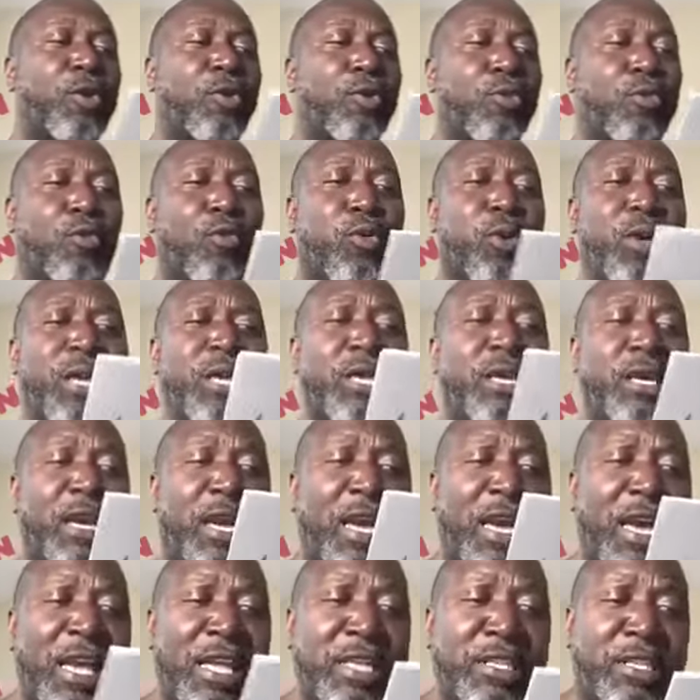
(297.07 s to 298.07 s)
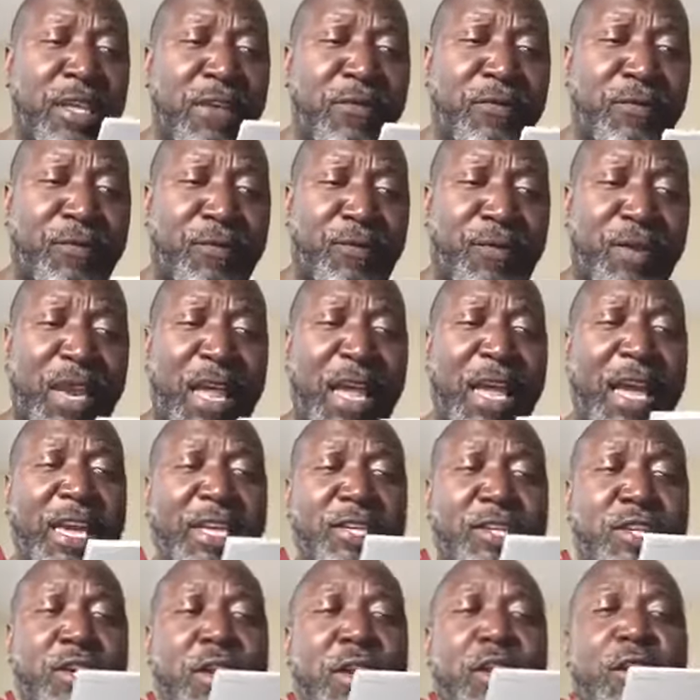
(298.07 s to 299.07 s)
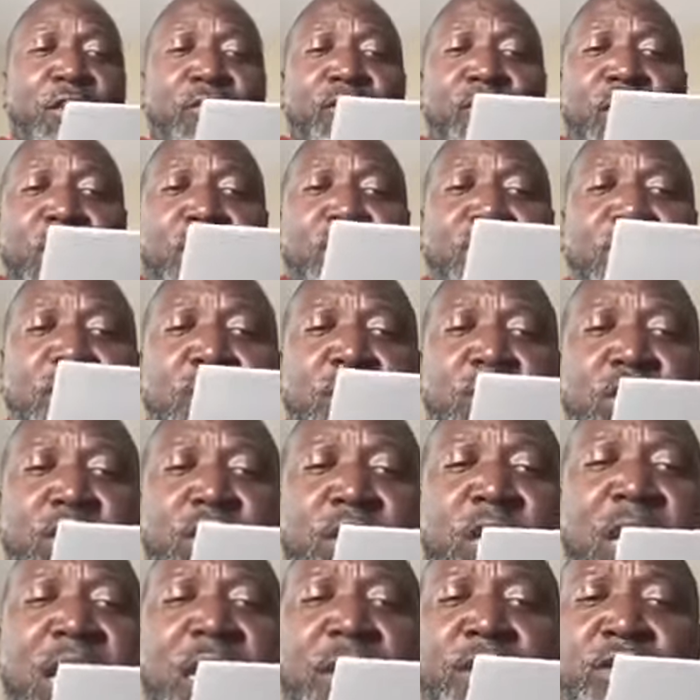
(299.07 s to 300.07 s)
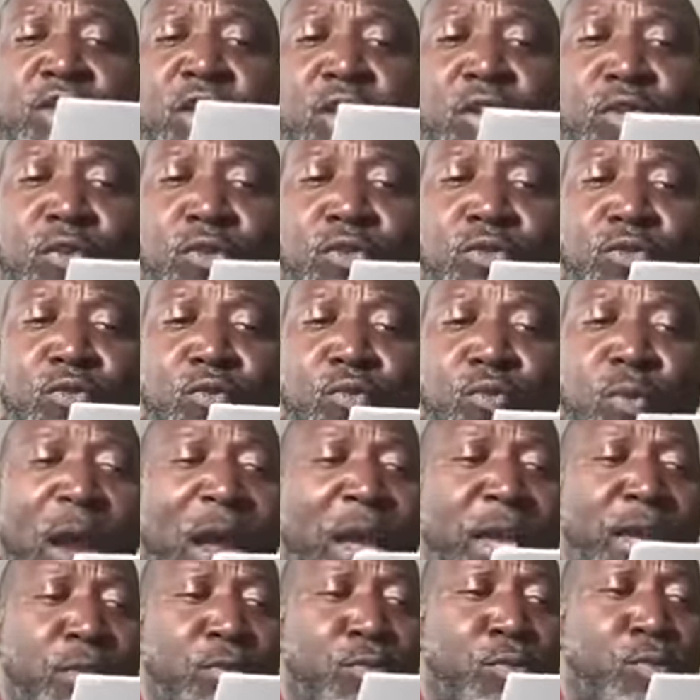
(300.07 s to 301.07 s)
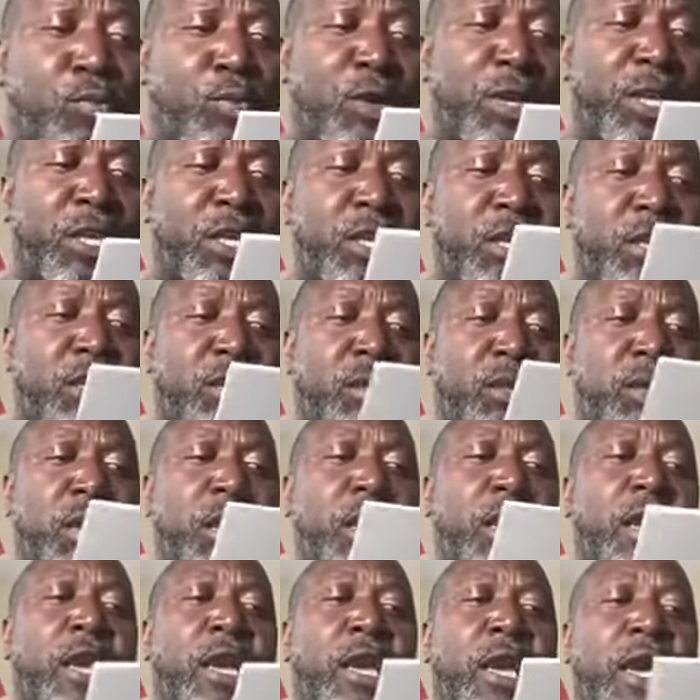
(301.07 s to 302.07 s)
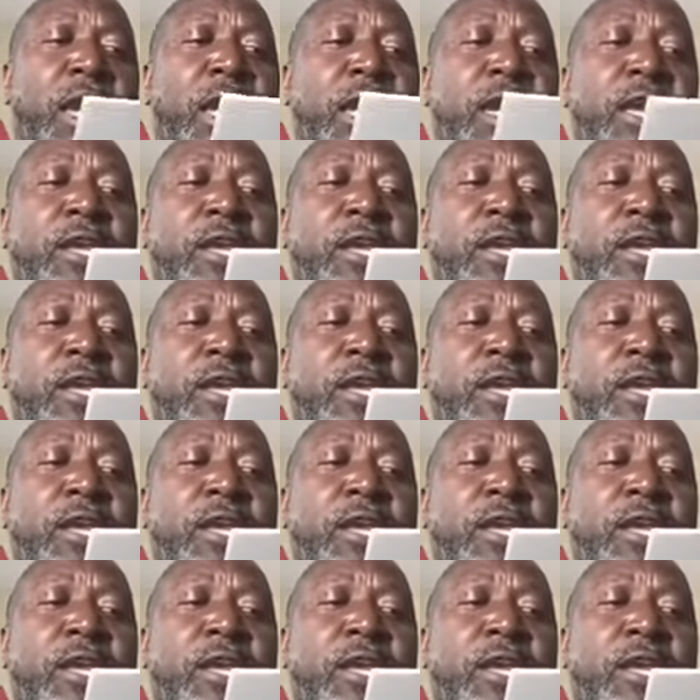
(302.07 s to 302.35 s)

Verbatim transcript: Quick as a flash from the chateau's right wing, a